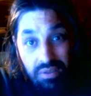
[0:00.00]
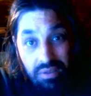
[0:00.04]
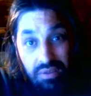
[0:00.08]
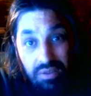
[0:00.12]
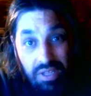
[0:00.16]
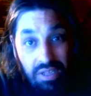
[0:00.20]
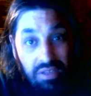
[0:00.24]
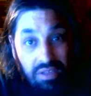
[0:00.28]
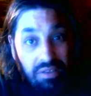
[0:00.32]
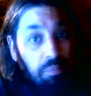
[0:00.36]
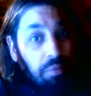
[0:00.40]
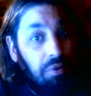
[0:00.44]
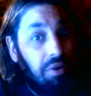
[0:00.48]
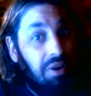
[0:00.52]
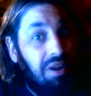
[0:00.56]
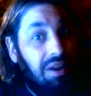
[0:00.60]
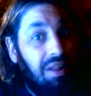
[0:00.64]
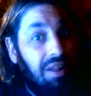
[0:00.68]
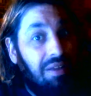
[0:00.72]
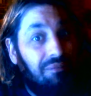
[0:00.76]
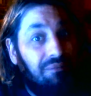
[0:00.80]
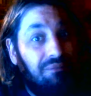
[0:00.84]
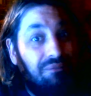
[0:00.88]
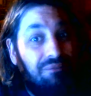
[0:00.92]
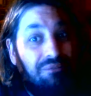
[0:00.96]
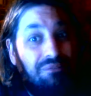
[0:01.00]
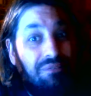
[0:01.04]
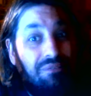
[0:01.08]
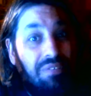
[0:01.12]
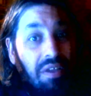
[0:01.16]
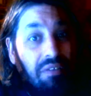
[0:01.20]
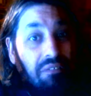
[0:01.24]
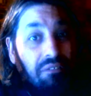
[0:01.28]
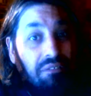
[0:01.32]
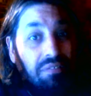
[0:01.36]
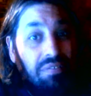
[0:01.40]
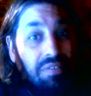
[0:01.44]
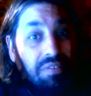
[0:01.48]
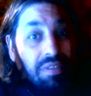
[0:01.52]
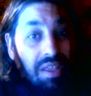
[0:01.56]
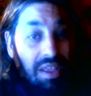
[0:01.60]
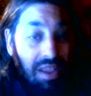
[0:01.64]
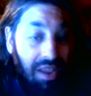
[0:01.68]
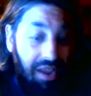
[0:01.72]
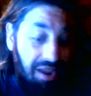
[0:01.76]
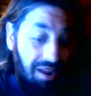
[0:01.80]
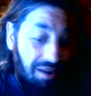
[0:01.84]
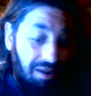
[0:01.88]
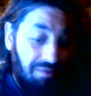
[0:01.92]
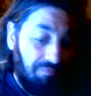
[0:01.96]
let's put it at
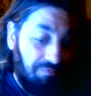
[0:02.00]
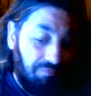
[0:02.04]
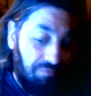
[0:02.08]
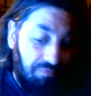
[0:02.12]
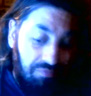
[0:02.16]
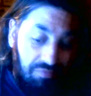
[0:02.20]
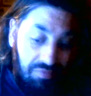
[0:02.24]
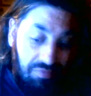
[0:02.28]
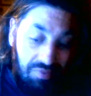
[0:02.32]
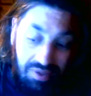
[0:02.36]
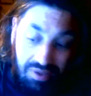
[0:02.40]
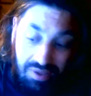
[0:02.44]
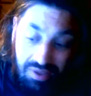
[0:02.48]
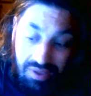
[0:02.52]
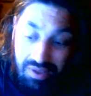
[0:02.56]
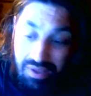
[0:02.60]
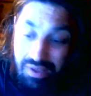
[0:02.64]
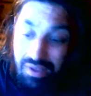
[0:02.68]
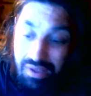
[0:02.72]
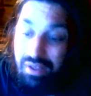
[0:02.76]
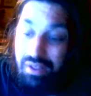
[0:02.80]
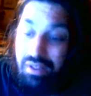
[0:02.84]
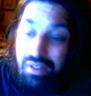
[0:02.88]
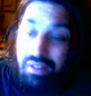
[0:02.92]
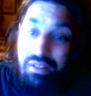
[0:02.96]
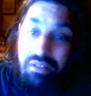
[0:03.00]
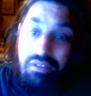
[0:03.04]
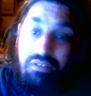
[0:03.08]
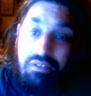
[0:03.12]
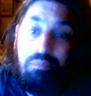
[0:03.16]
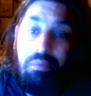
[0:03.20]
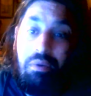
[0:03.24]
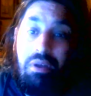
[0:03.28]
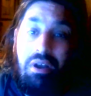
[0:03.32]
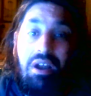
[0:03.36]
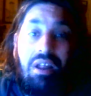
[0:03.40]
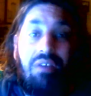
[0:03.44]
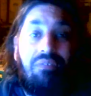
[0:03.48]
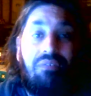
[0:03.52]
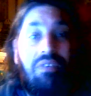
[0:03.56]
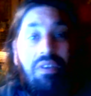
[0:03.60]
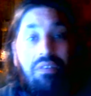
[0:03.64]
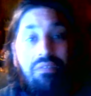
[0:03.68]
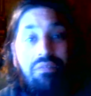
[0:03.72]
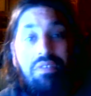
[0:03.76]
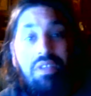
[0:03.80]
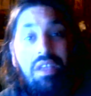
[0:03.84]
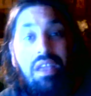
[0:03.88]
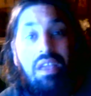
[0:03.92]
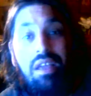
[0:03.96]
15. Let's put it at
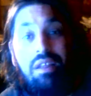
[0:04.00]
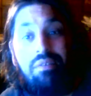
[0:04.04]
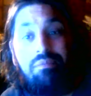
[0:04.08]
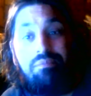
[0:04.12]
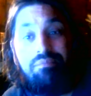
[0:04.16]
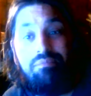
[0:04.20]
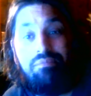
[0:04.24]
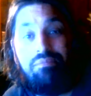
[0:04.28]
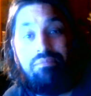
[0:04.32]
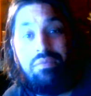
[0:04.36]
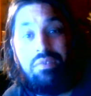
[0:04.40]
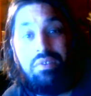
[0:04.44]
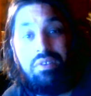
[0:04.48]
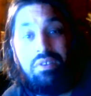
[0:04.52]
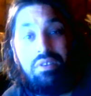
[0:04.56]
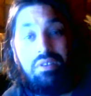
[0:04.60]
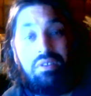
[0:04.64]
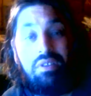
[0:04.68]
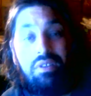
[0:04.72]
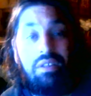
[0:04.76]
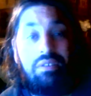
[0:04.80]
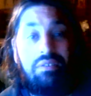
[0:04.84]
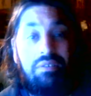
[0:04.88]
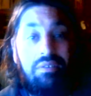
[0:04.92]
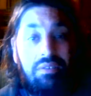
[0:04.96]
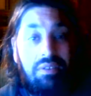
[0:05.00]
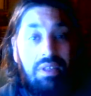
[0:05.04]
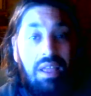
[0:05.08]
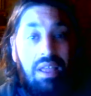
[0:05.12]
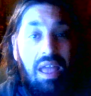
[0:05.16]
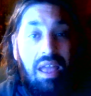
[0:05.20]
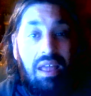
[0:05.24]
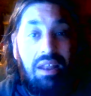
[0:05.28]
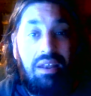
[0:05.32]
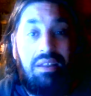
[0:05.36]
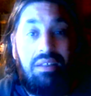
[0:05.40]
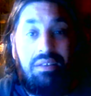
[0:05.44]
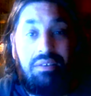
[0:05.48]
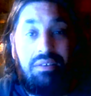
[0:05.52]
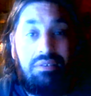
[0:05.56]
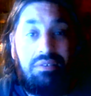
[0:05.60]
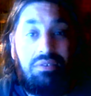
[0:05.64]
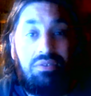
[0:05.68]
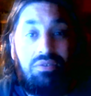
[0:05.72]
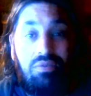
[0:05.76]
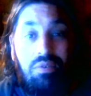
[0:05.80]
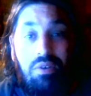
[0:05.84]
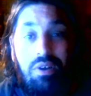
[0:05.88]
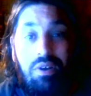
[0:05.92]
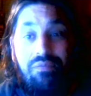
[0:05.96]
15. So that's 10,
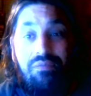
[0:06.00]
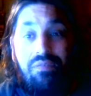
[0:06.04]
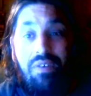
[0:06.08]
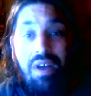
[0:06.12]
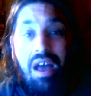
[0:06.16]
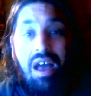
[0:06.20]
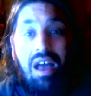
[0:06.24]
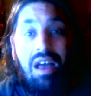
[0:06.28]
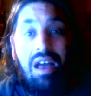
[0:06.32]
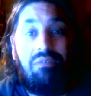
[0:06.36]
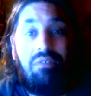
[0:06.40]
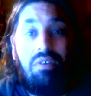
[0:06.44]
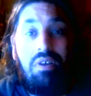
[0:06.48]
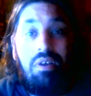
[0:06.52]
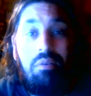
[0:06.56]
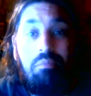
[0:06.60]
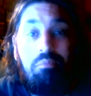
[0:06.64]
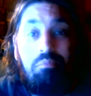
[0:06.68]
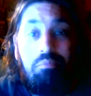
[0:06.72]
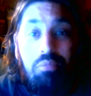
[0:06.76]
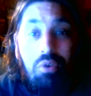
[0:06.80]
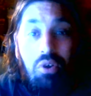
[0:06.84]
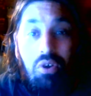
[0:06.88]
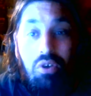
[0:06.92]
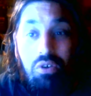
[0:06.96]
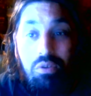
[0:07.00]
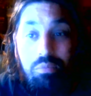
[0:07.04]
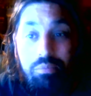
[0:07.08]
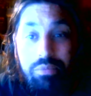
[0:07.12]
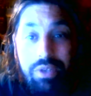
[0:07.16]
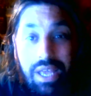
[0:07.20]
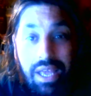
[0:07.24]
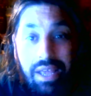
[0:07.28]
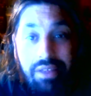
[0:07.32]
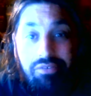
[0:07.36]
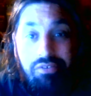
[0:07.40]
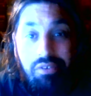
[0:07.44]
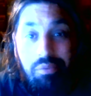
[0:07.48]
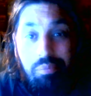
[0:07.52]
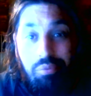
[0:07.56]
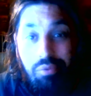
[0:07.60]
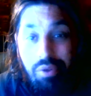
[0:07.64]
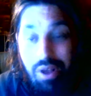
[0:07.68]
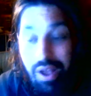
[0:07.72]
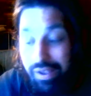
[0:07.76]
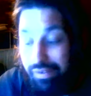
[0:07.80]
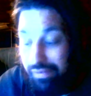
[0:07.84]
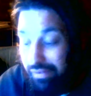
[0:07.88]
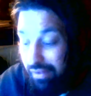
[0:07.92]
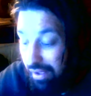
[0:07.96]
25. Boom, you hit your
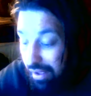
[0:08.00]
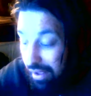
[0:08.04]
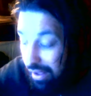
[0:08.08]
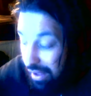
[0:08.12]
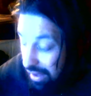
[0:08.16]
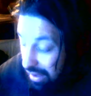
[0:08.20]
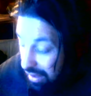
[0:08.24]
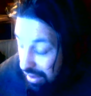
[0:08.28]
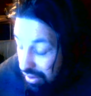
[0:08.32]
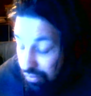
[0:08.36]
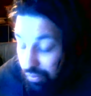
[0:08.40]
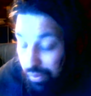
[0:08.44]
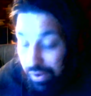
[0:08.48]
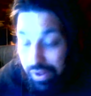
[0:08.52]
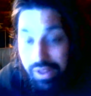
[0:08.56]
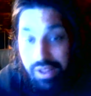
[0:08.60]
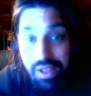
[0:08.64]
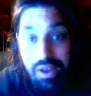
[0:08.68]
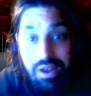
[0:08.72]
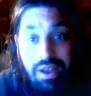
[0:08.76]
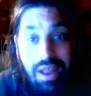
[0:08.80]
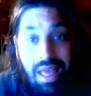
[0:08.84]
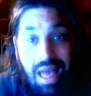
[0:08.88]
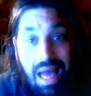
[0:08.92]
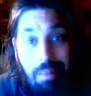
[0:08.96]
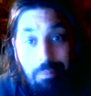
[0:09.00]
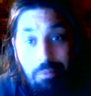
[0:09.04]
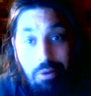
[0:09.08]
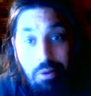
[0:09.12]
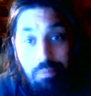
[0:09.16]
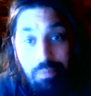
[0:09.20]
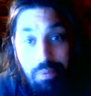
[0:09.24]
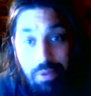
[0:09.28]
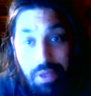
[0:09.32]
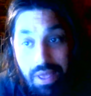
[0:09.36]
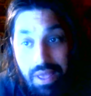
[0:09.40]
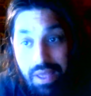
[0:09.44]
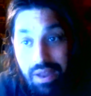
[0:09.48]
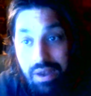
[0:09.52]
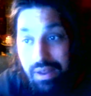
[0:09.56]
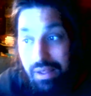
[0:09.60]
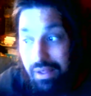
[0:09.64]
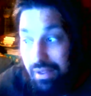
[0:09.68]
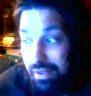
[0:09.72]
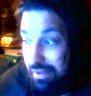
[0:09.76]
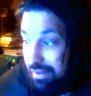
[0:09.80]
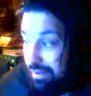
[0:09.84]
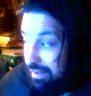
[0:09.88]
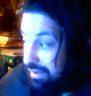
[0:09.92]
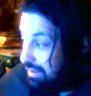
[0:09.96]
price. Between the enamel pin
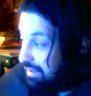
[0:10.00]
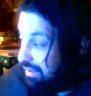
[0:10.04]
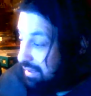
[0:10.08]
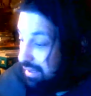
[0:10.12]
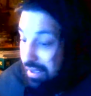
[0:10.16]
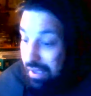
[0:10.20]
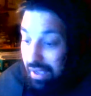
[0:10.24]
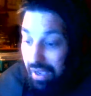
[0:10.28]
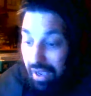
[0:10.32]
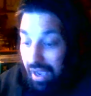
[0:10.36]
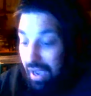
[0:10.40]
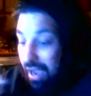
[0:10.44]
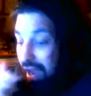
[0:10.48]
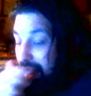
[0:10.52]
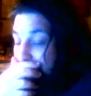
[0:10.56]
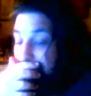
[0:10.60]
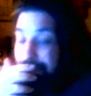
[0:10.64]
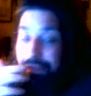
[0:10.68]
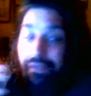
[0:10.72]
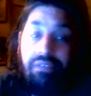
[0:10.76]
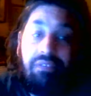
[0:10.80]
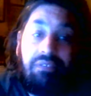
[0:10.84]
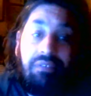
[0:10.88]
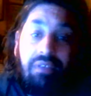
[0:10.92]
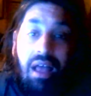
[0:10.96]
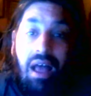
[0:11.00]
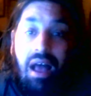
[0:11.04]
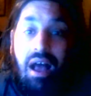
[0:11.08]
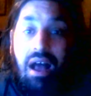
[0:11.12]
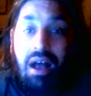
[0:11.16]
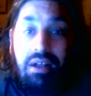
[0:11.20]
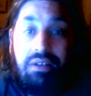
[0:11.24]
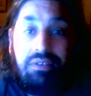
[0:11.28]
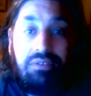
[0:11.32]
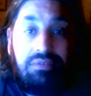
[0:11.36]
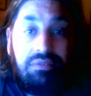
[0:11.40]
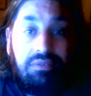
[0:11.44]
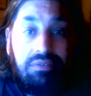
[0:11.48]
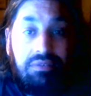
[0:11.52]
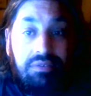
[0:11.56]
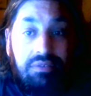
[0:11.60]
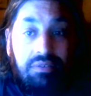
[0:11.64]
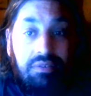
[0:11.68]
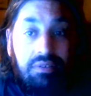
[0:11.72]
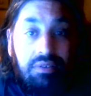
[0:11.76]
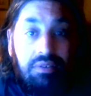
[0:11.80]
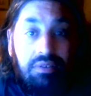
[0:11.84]
and the socks,